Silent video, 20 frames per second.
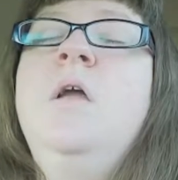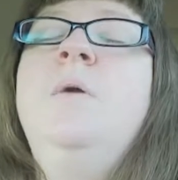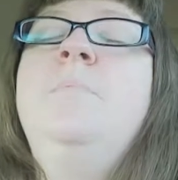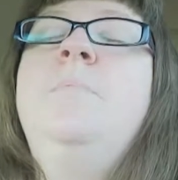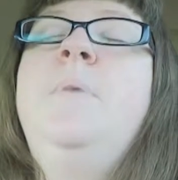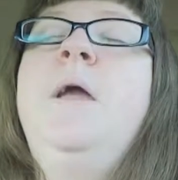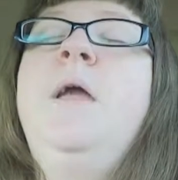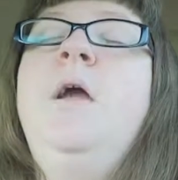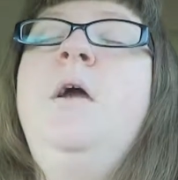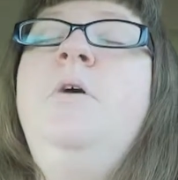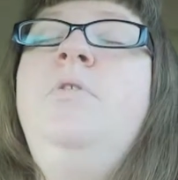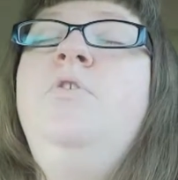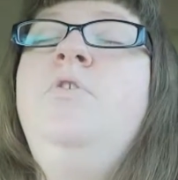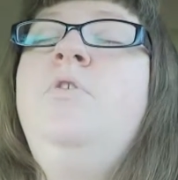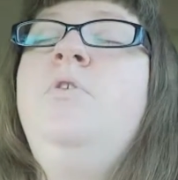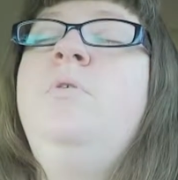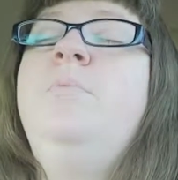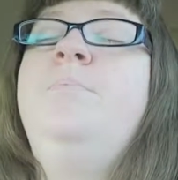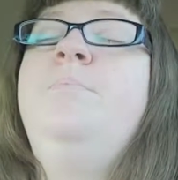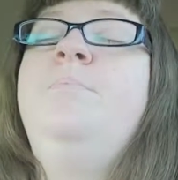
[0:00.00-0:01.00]
My
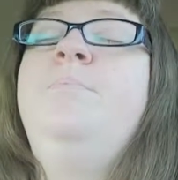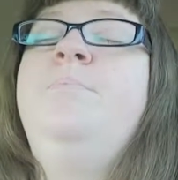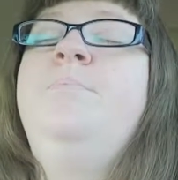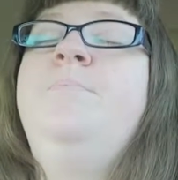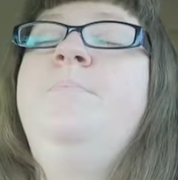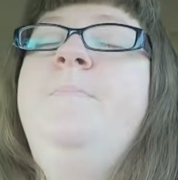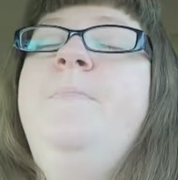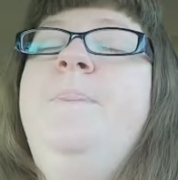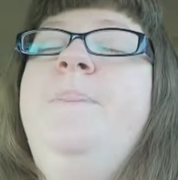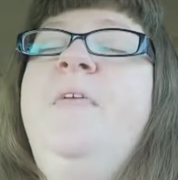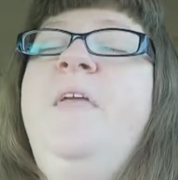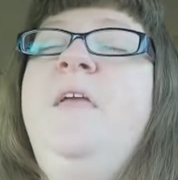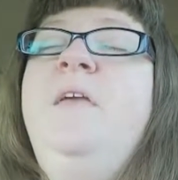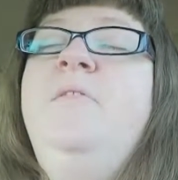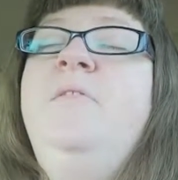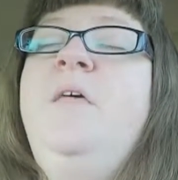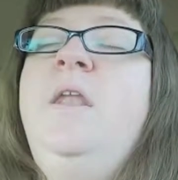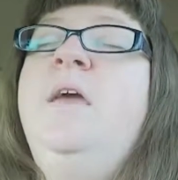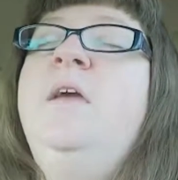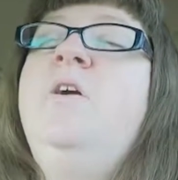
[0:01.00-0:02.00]
other
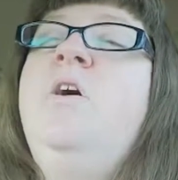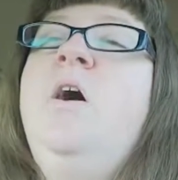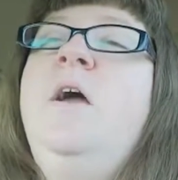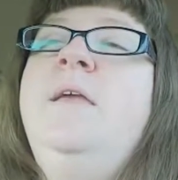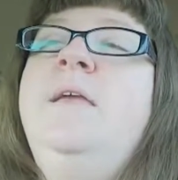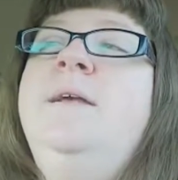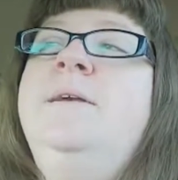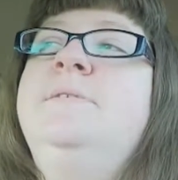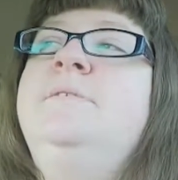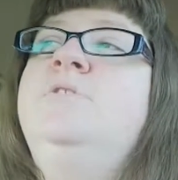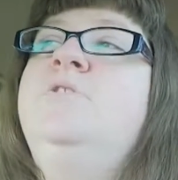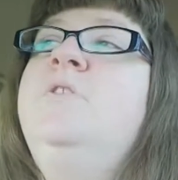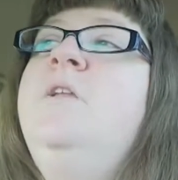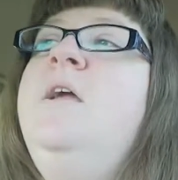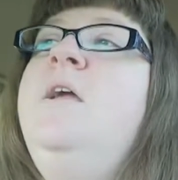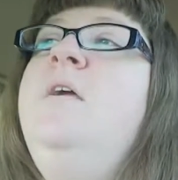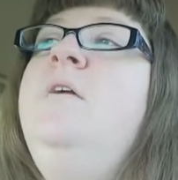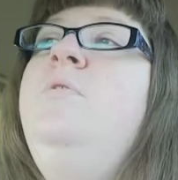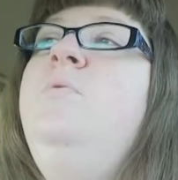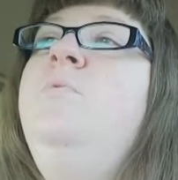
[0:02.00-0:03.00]
thing that I got
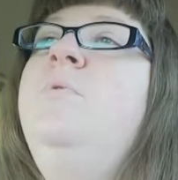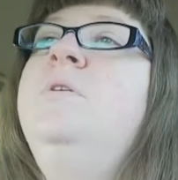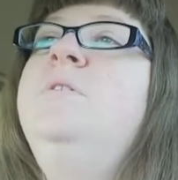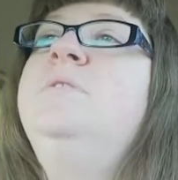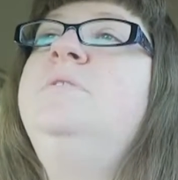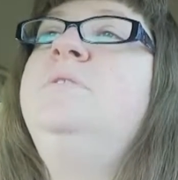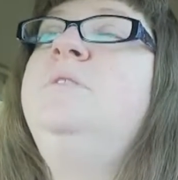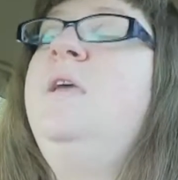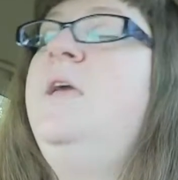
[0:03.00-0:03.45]
yesterday was